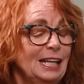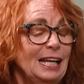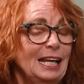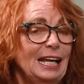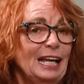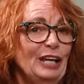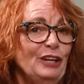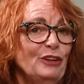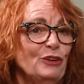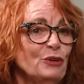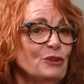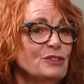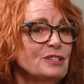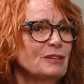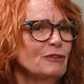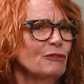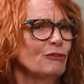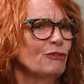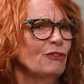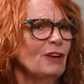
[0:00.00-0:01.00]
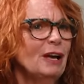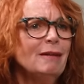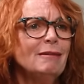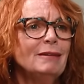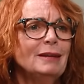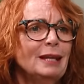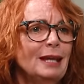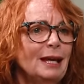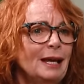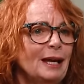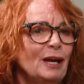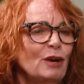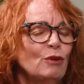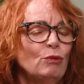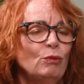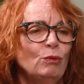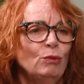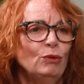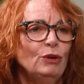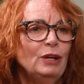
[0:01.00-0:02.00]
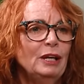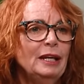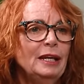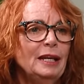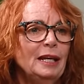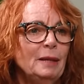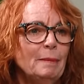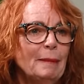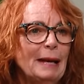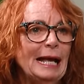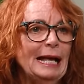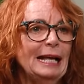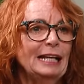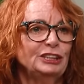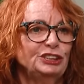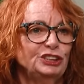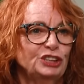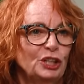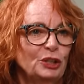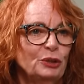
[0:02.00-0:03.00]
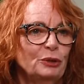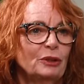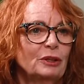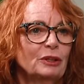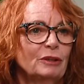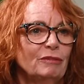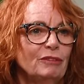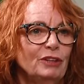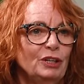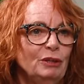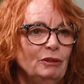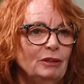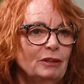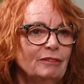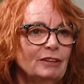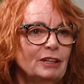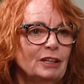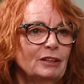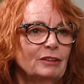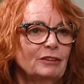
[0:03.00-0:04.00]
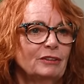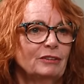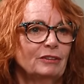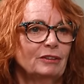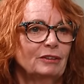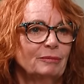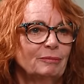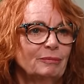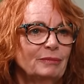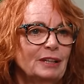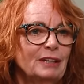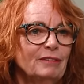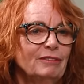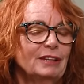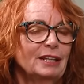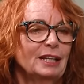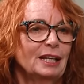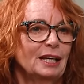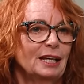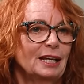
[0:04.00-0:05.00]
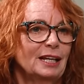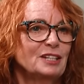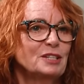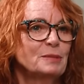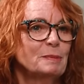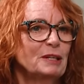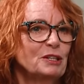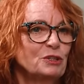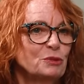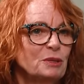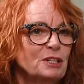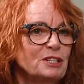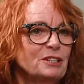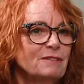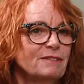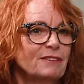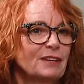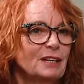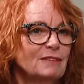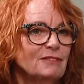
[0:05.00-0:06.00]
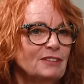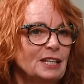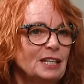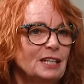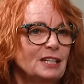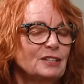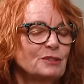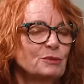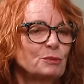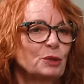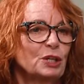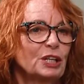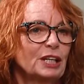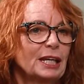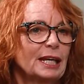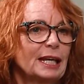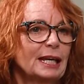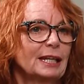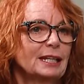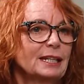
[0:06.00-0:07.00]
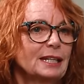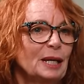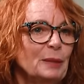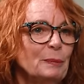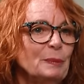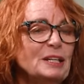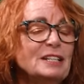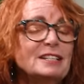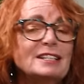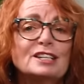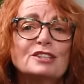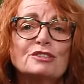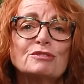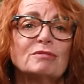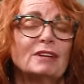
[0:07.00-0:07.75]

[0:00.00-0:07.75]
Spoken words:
And of course, it felt like a really bad joke of the universe given that I had spent 25 years working in diabetes,